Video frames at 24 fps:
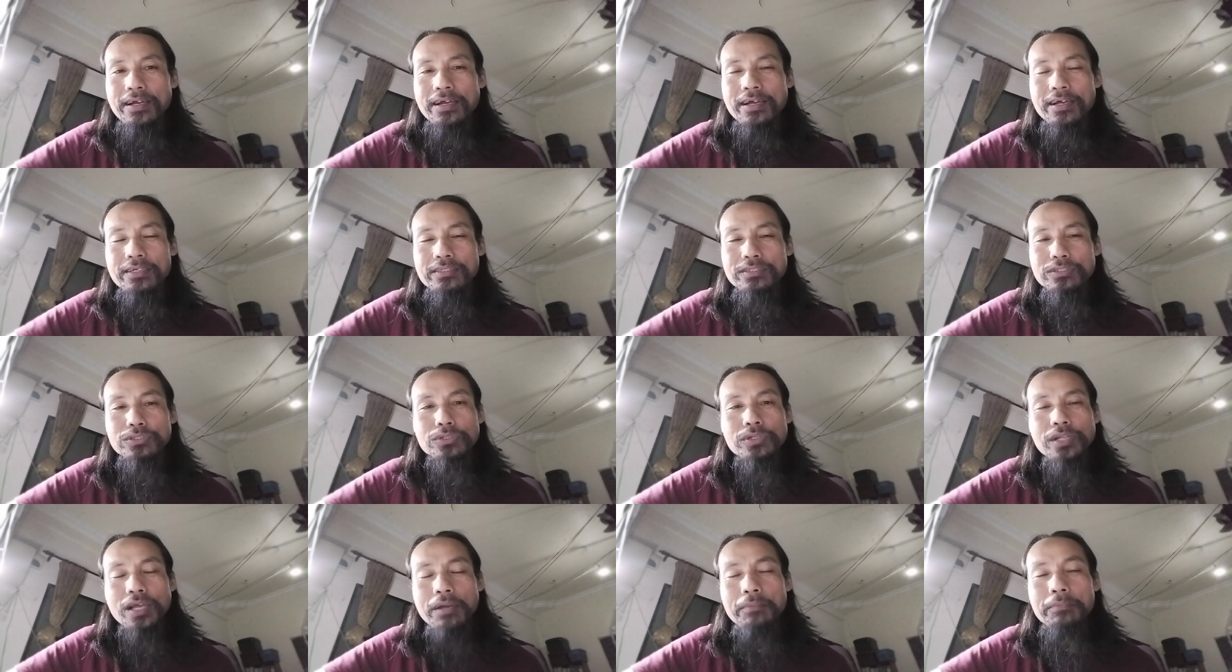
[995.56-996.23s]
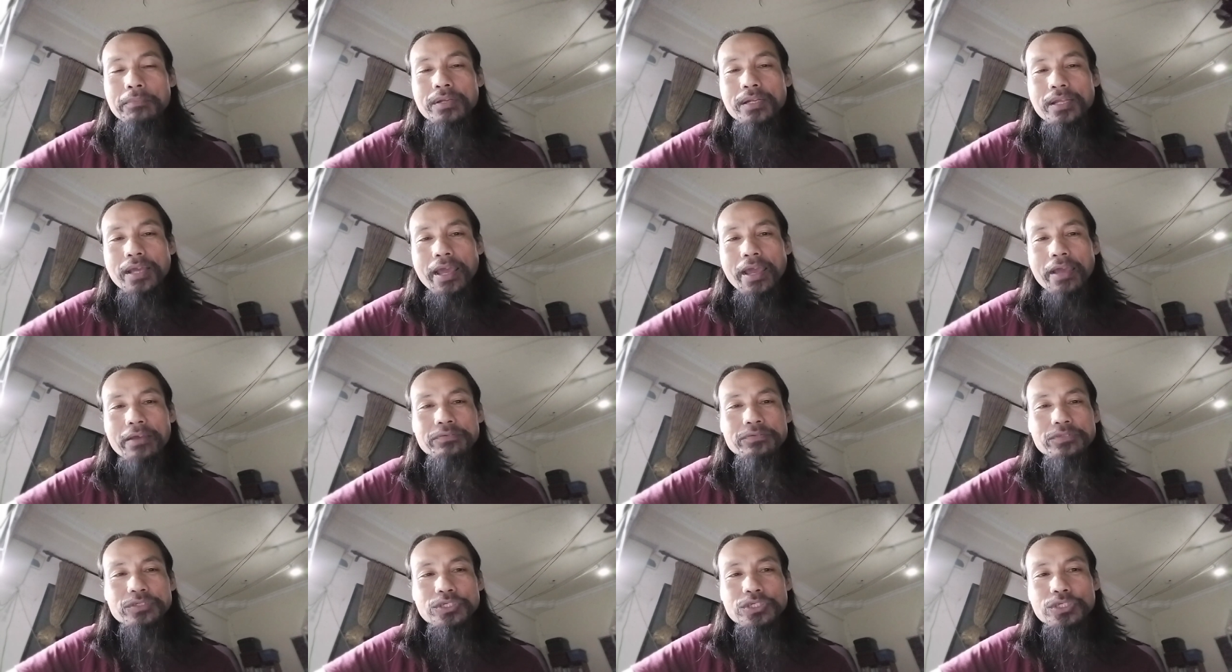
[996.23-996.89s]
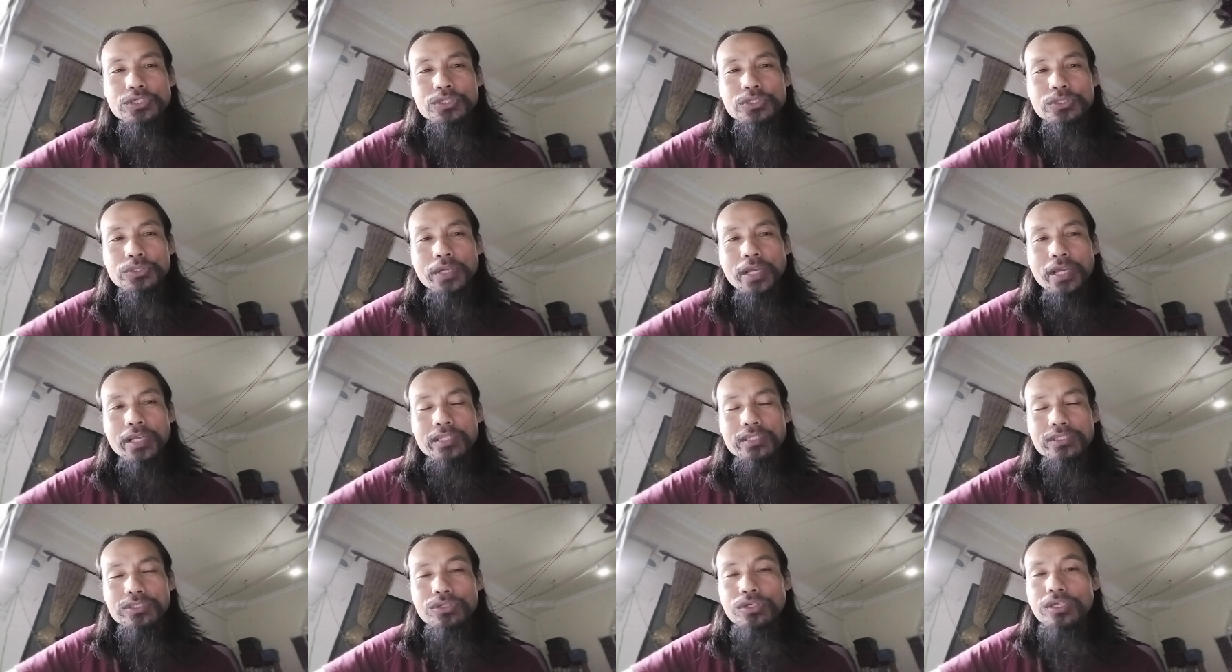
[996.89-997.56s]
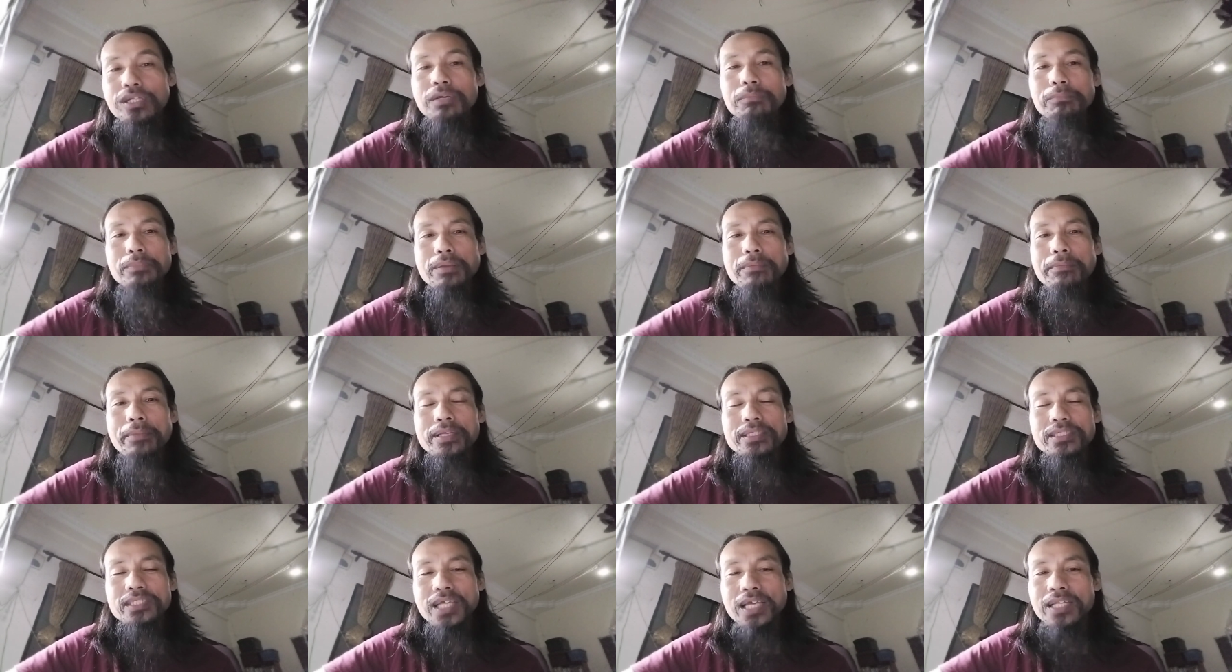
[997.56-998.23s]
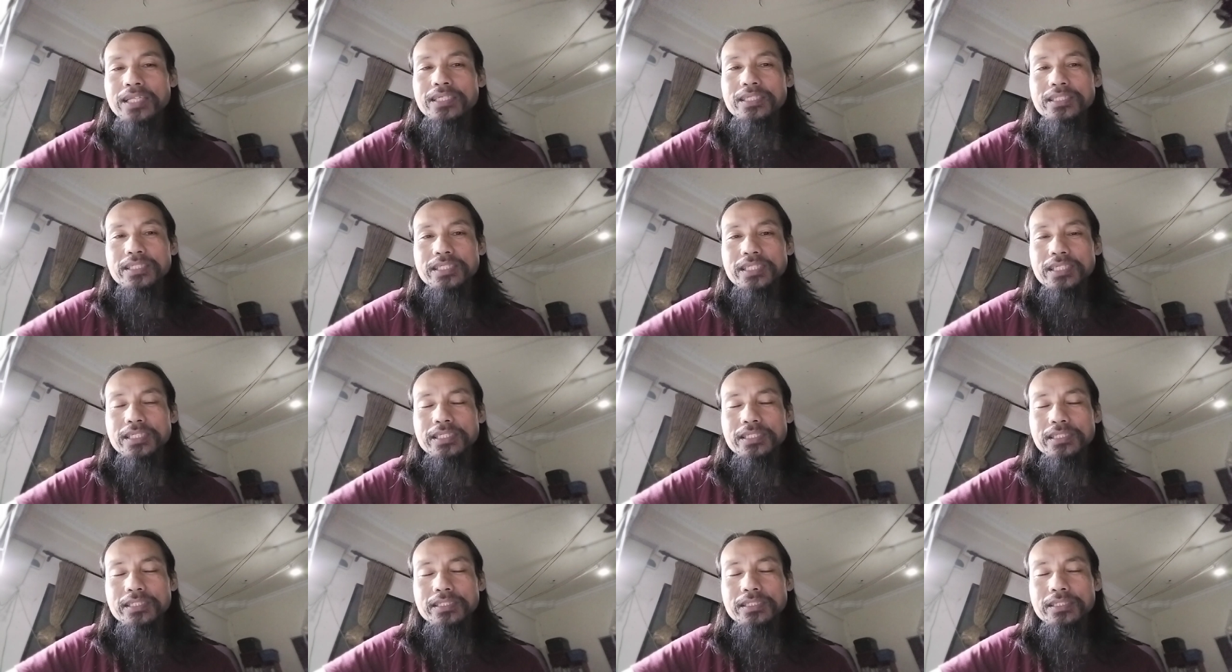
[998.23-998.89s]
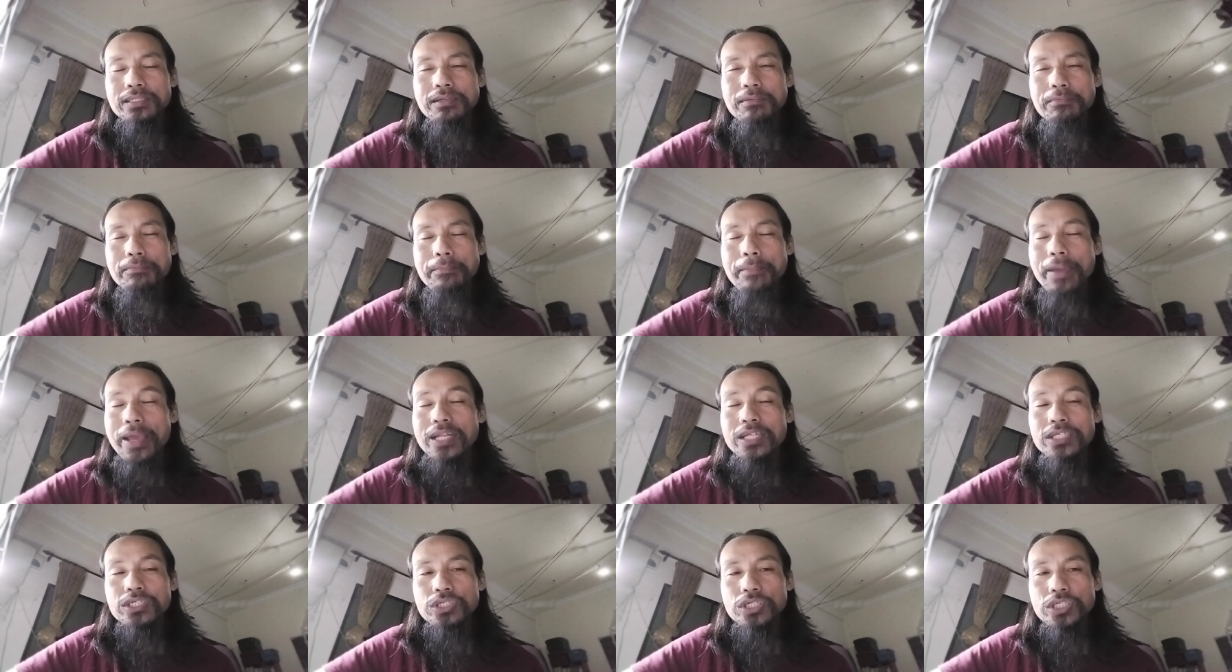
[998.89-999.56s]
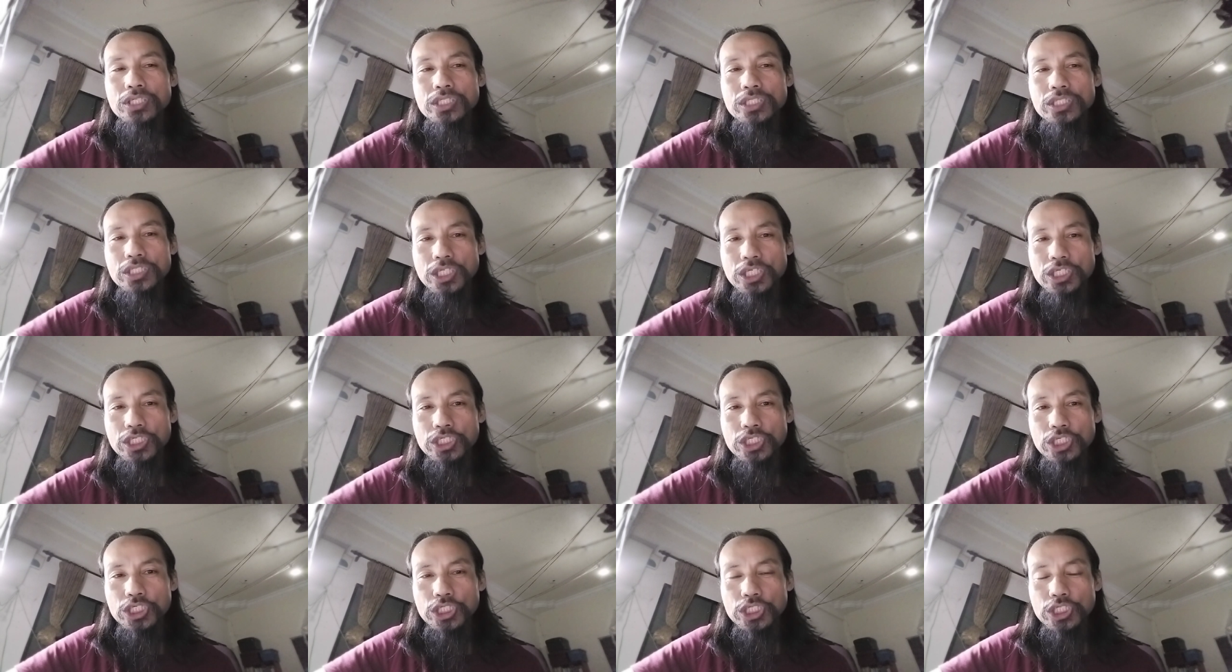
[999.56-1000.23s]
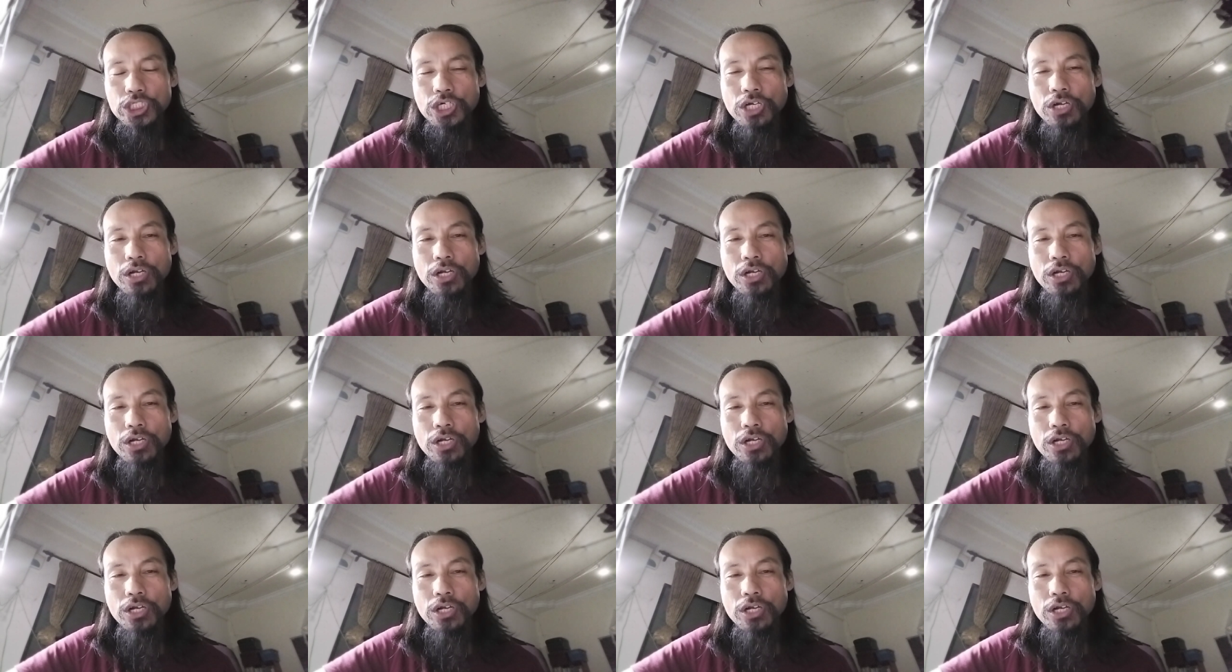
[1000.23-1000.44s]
Soon I'm gonna have you, and you're gonna be my Chinese Mandarin teacher.